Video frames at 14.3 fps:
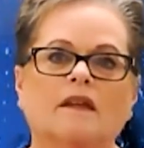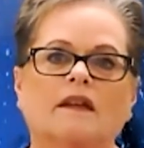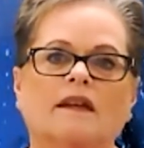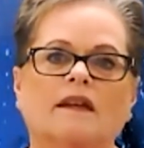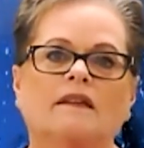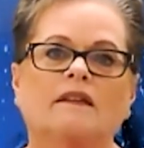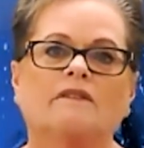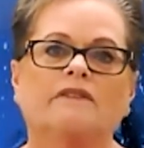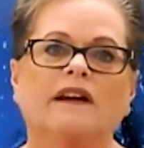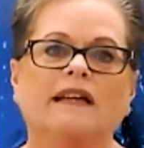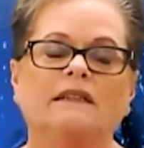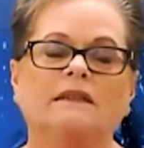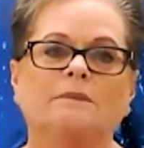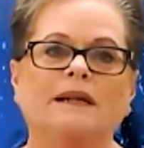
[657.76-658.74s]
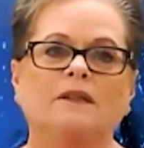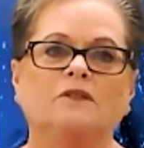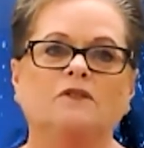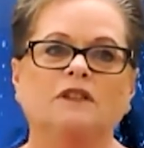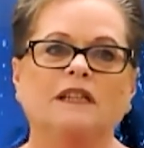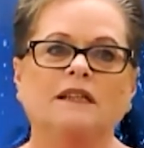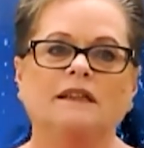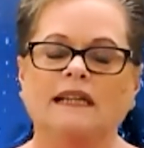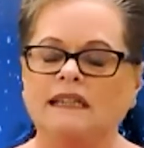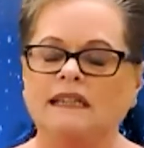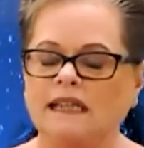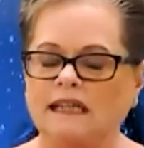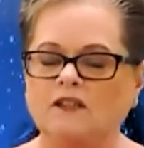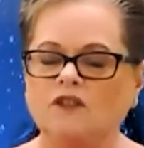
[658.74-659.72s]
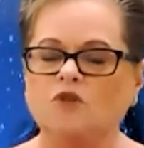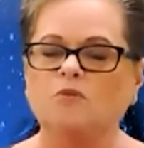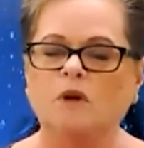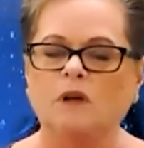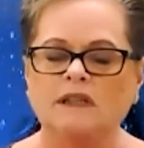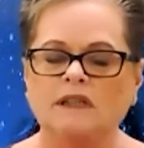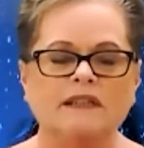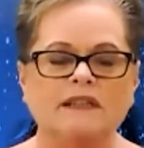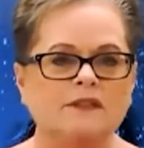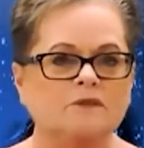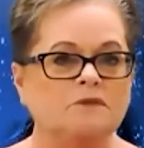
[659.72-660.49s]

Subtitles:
And the final boundary that each one of us